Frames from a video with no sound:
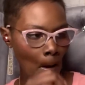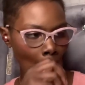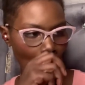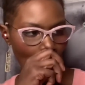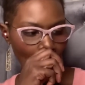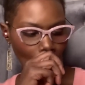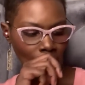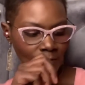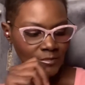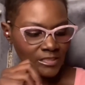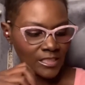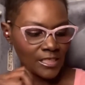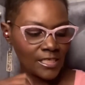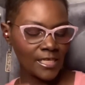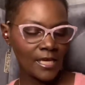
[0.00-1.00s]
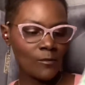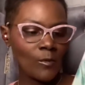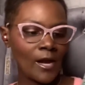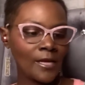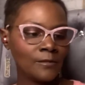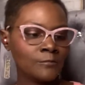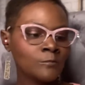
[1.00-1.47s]
Hope I'm saying that name
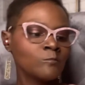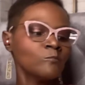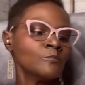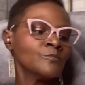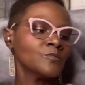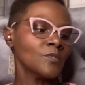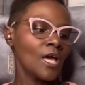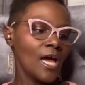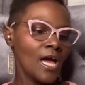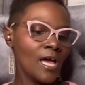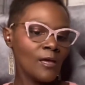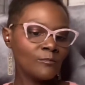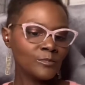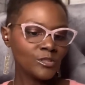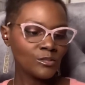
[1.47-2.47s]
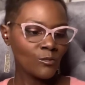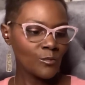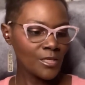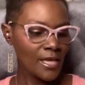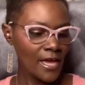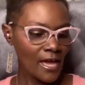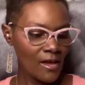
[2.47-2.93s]
right. Um, so
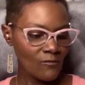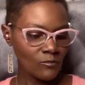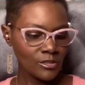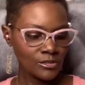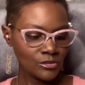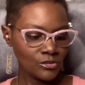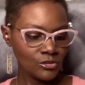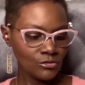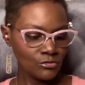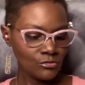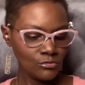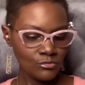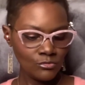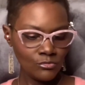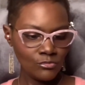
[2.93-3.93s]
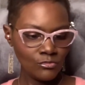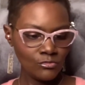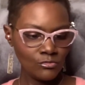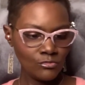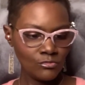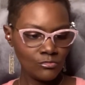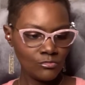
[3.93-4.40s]
we have one, two,
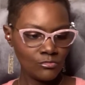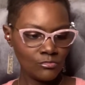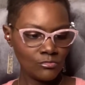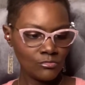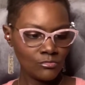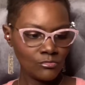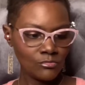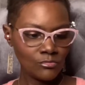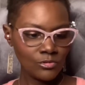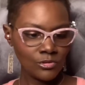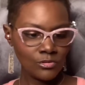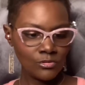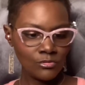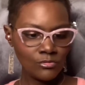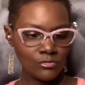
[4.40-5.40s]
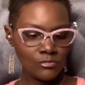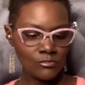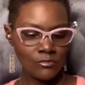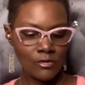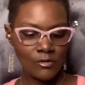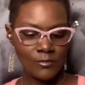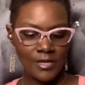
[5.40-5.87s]
two,
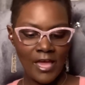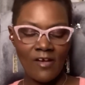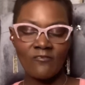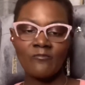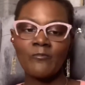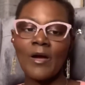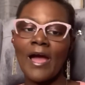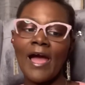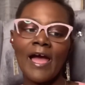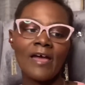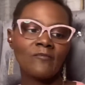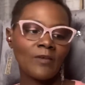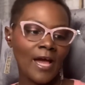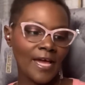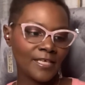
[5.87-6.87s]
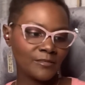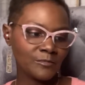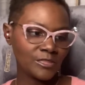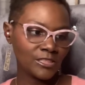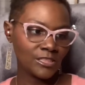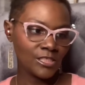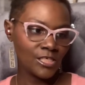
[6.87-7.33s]
four. We have five items
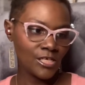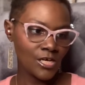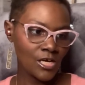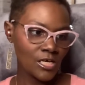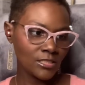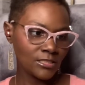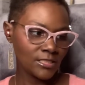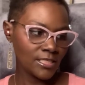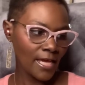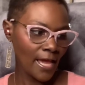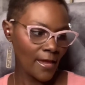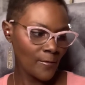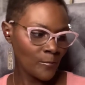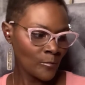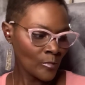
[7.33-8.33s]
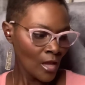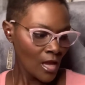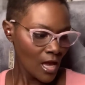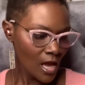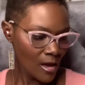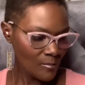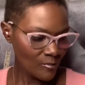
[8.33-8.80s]
in here today.
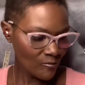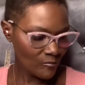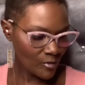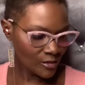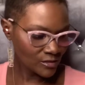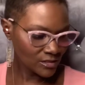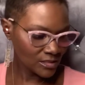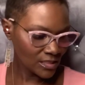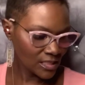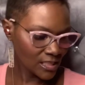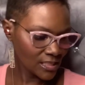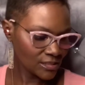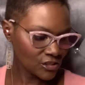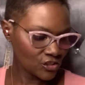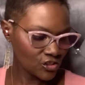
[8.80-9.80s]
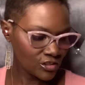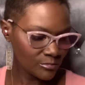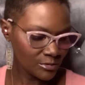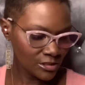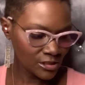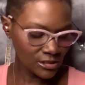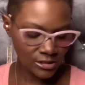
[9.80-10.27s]
Um, the first thing is
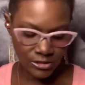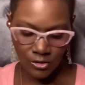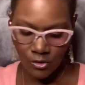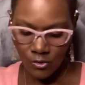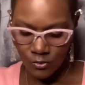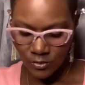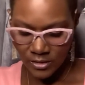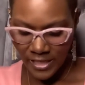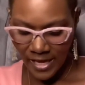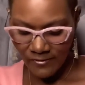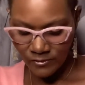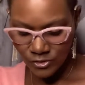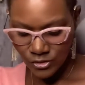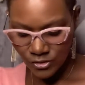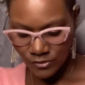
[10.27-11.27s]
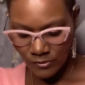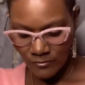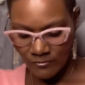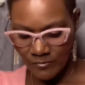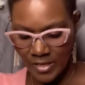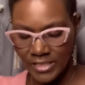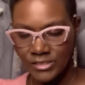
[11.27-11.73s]
Gypsy Soul Lavender
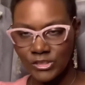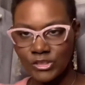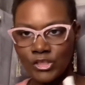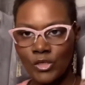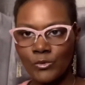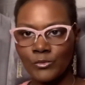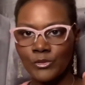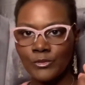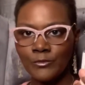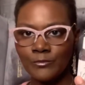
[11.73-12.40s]
Face Toner.